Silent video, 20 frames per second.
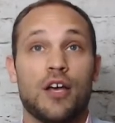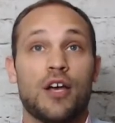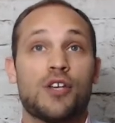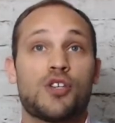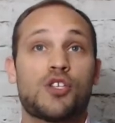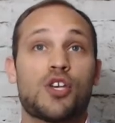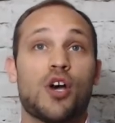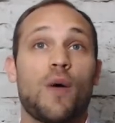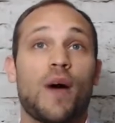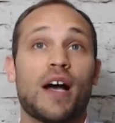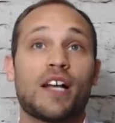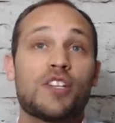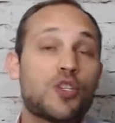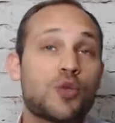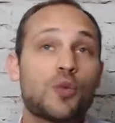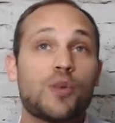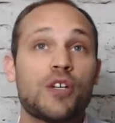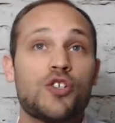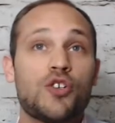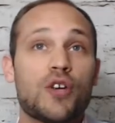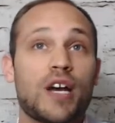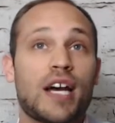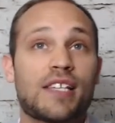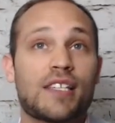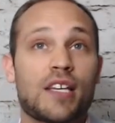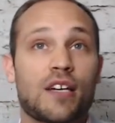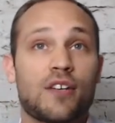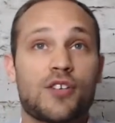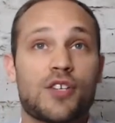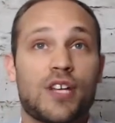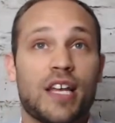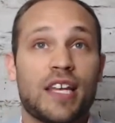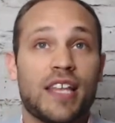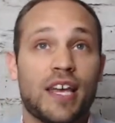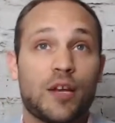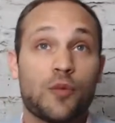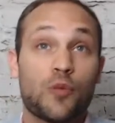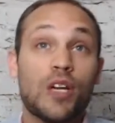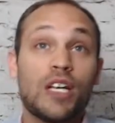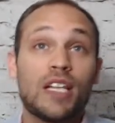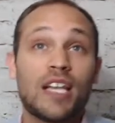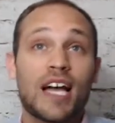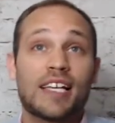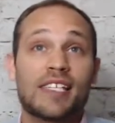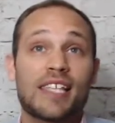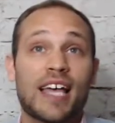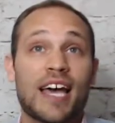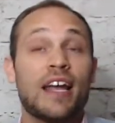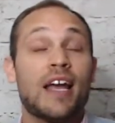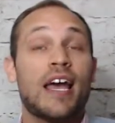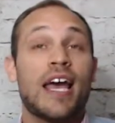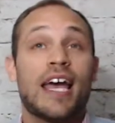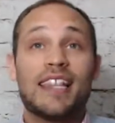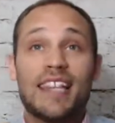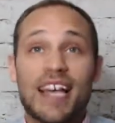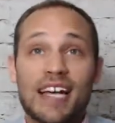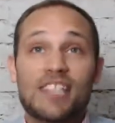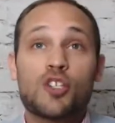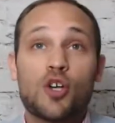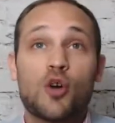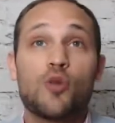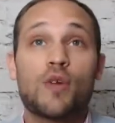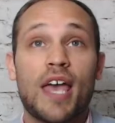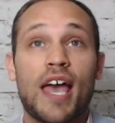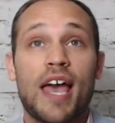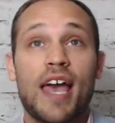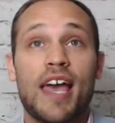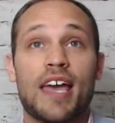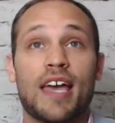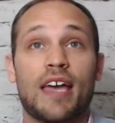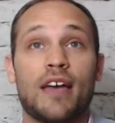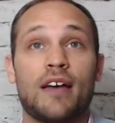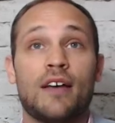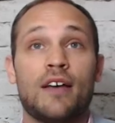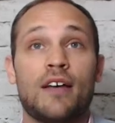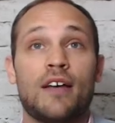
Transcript: So I just wanted you guys to understand that and realize that, and that's okay.